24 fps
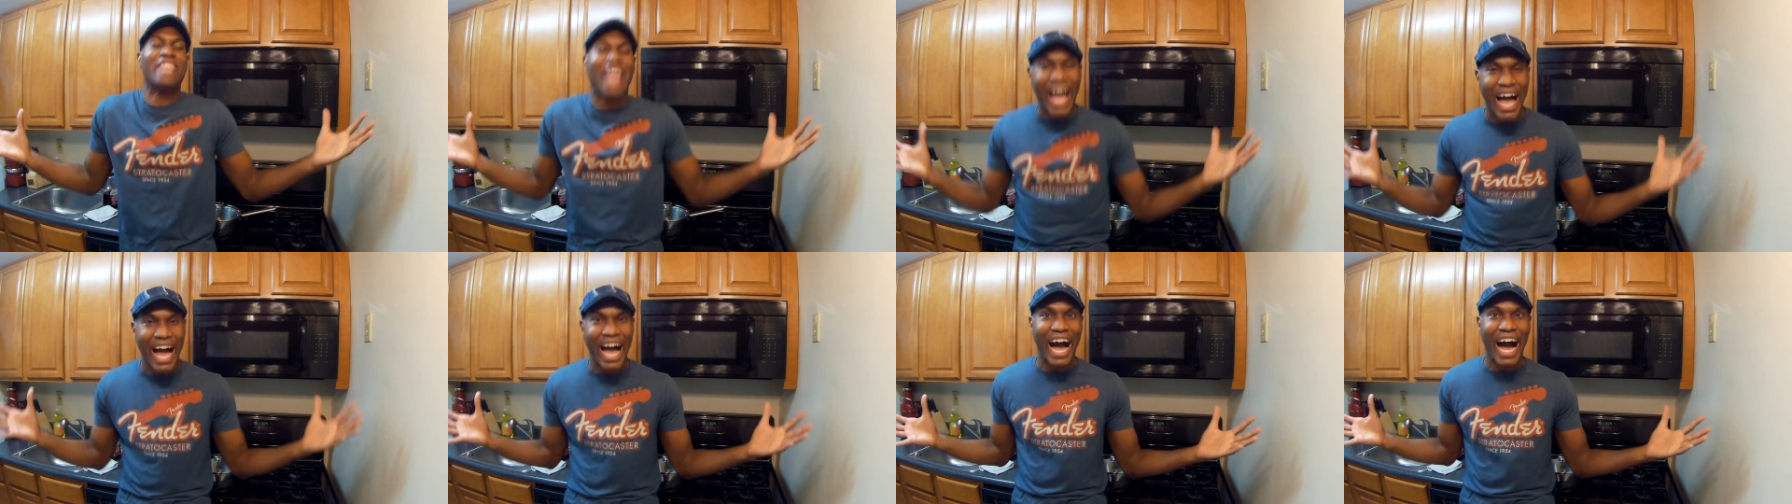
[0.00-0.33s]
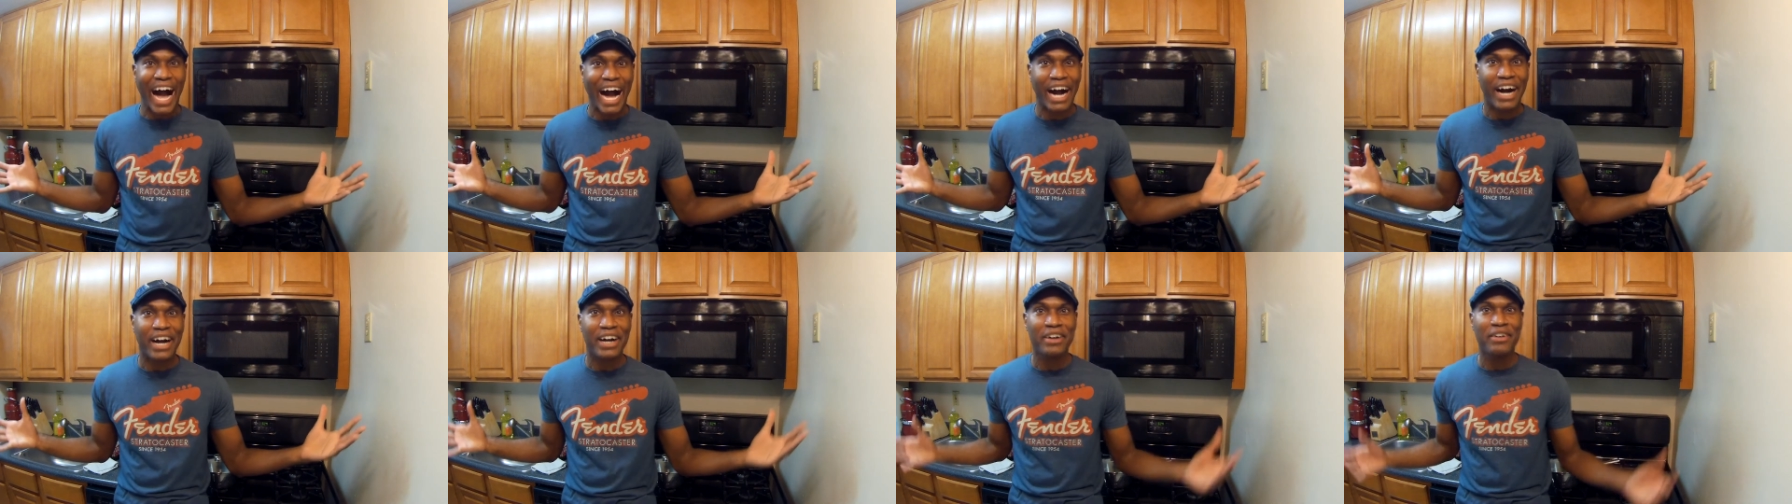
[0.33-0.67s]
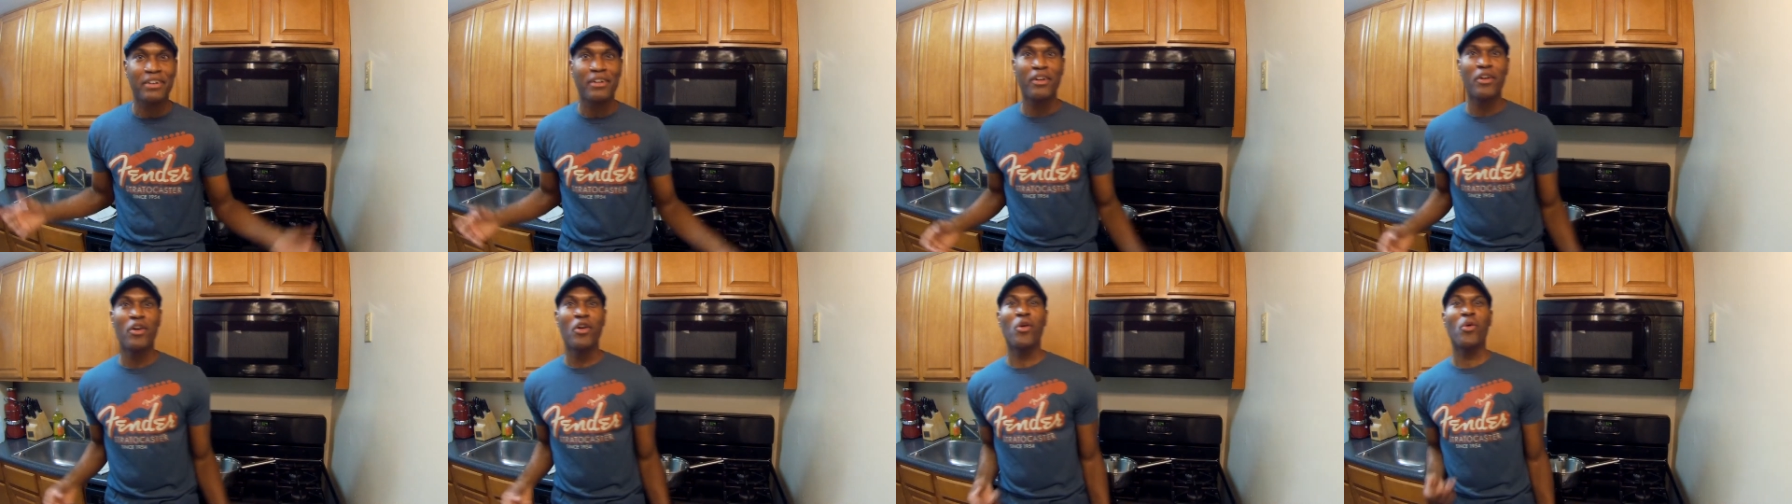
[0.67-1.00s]
Ah,
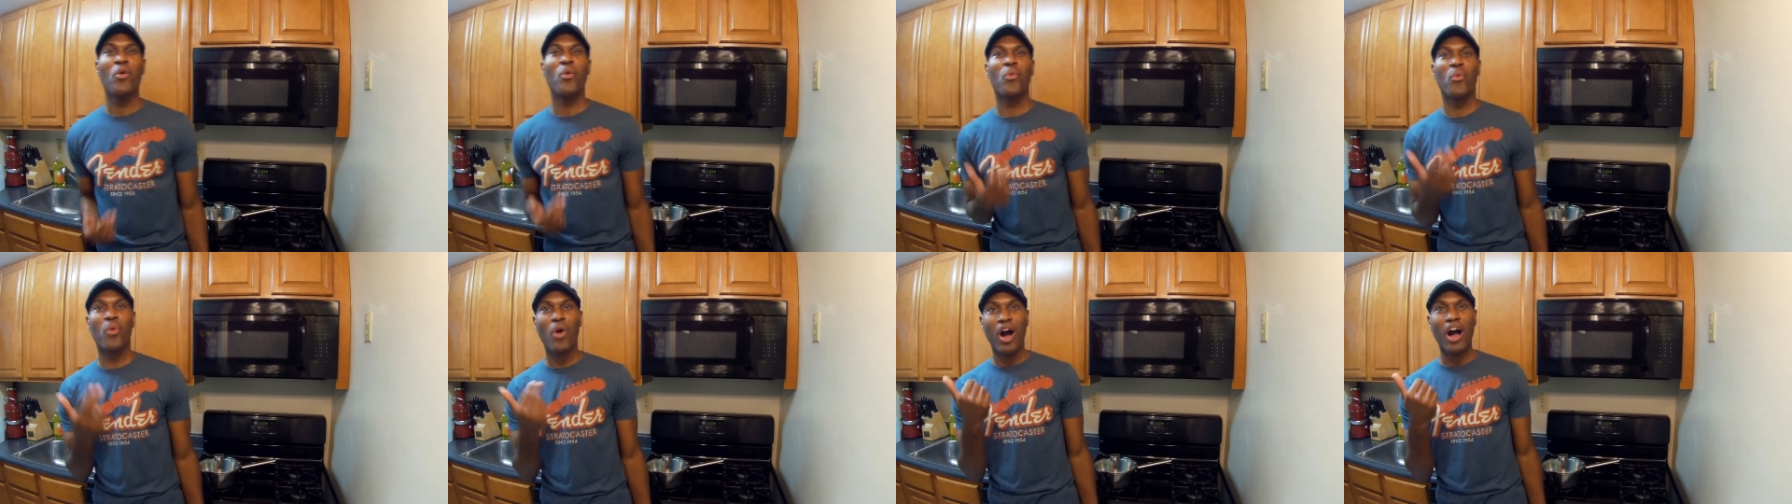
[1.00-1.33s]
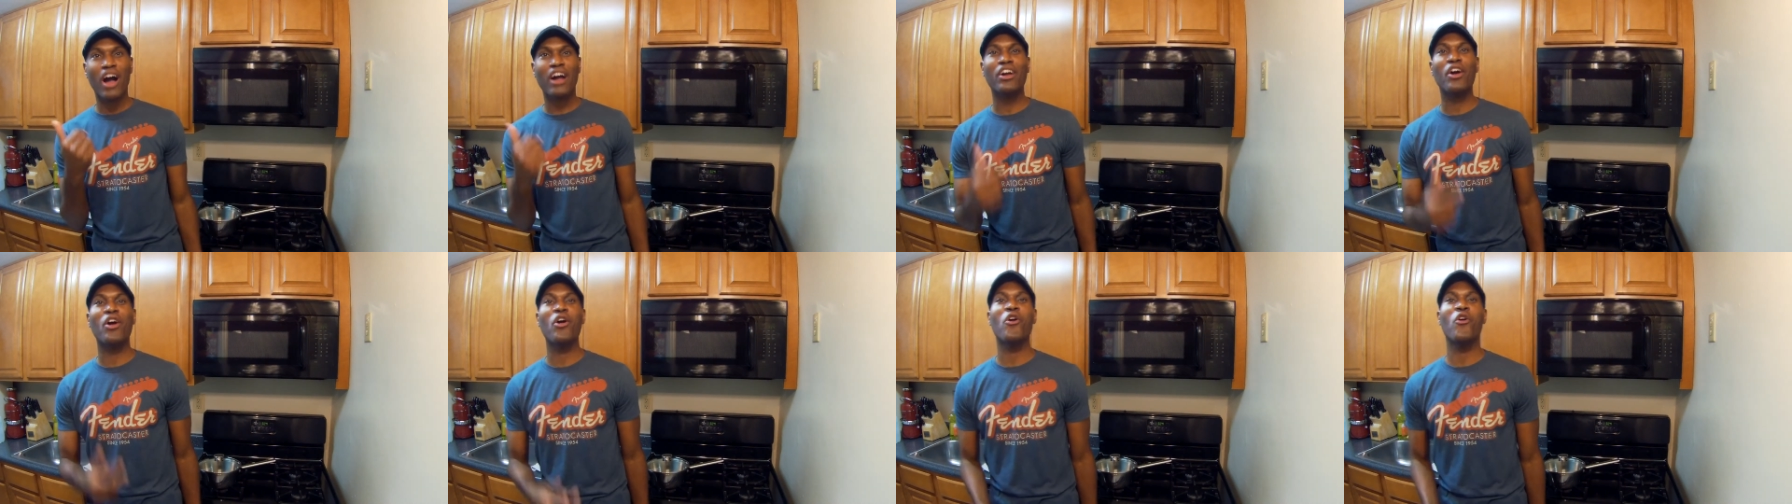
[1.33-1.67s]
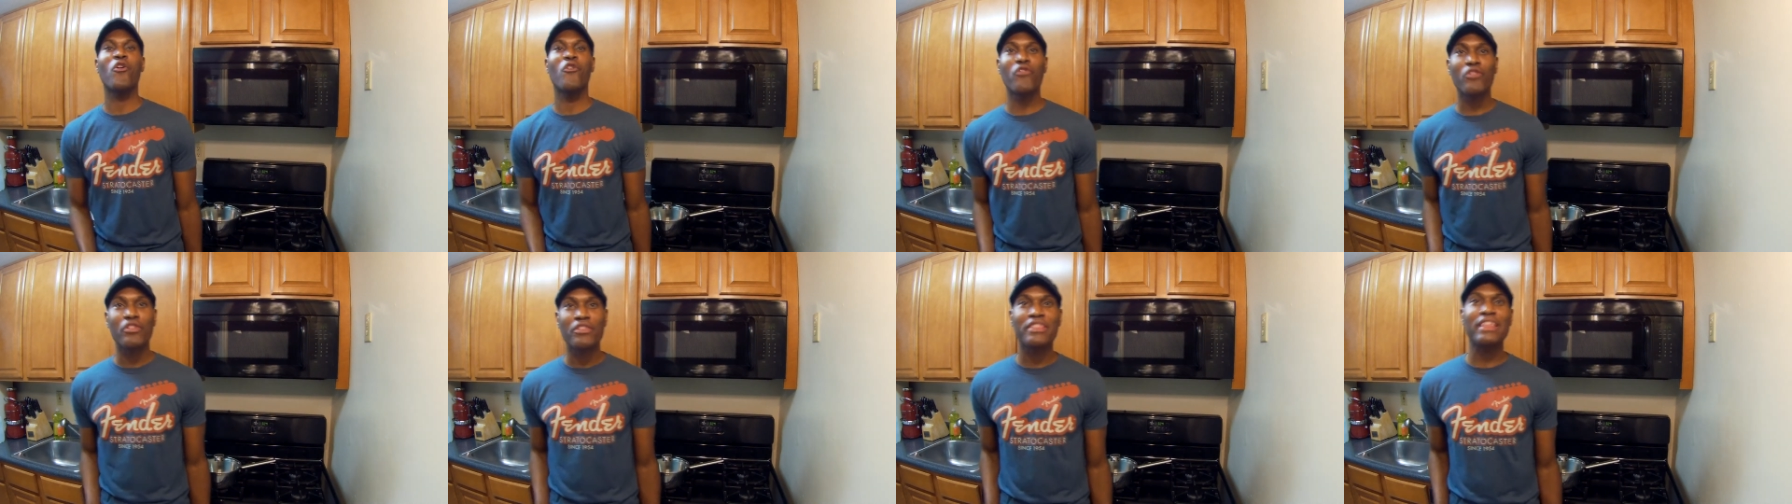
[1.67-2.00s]
walk
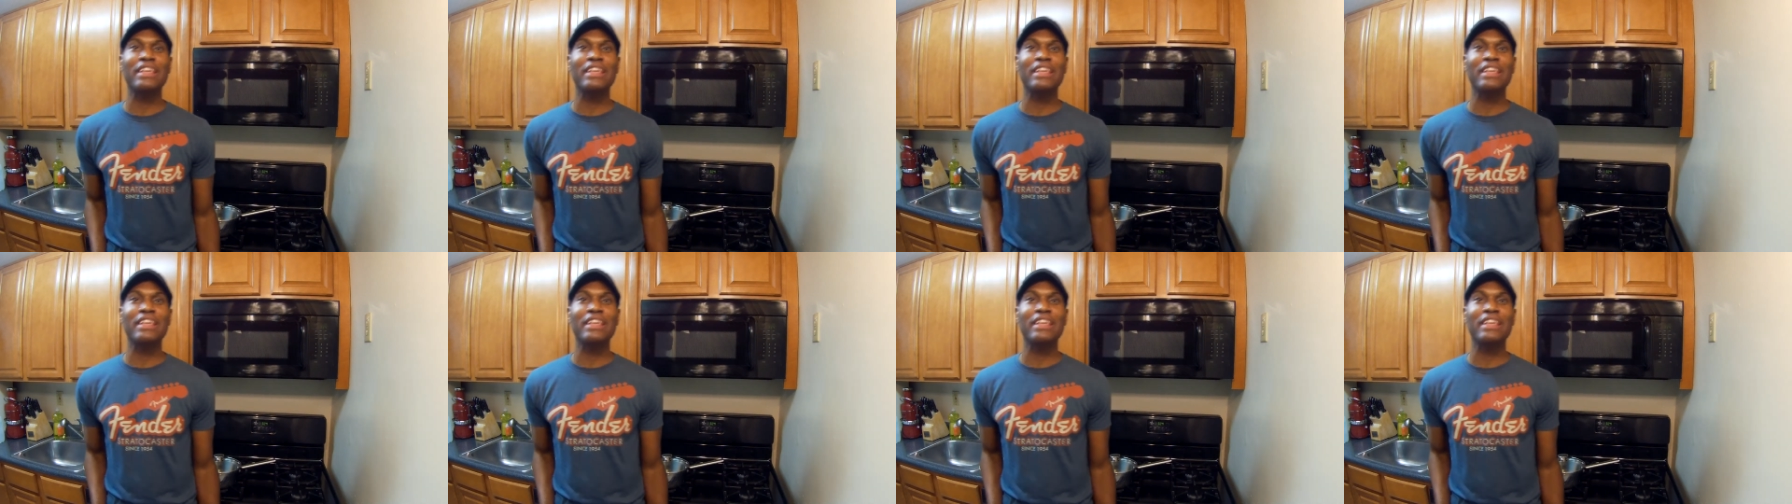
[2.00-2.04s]
over